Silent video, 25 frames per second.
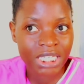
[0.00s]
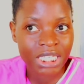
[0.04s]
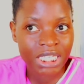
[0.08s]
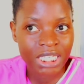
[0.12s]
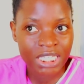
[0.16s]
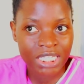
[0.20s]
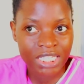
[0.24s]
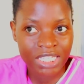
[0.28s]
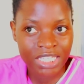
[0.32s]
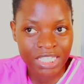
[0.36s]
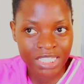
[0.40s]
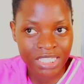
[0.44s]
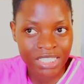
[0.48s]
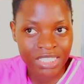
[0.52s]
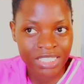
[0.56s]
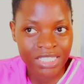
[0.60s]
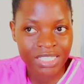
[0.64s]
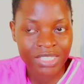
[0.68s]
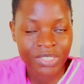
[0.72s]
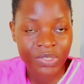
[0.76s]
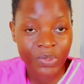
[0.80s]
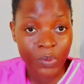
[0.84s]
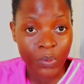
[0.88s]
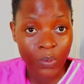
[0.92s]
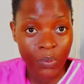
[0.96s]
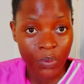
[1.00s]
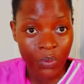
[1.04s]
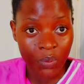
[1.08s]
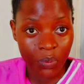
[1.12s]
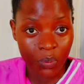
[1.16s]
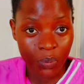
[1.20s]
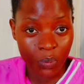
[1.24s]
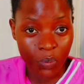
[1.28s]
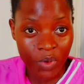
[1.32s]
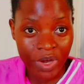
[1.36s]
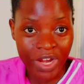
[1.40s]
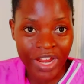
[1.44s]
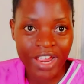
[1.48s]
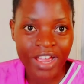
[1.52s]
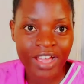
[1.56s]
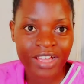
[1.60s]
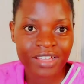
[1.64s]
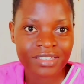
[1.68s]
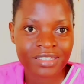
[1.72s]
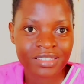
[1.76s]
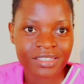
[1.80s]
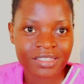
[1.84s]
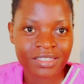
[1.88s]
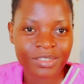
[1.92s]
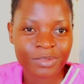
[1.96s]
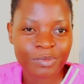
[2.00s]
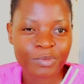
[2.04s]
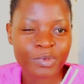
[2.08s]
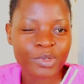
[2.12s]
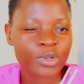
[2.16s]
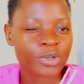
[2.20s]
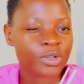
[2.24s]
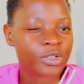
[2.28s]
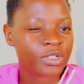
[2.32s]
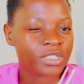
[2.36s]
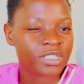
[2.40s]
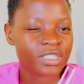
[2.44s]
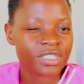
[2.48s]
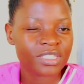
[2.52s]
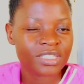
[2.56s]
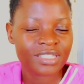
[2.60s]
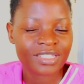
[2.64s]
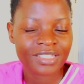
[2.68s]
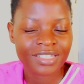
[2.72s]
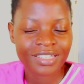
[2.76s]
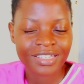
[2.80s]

in these wares, because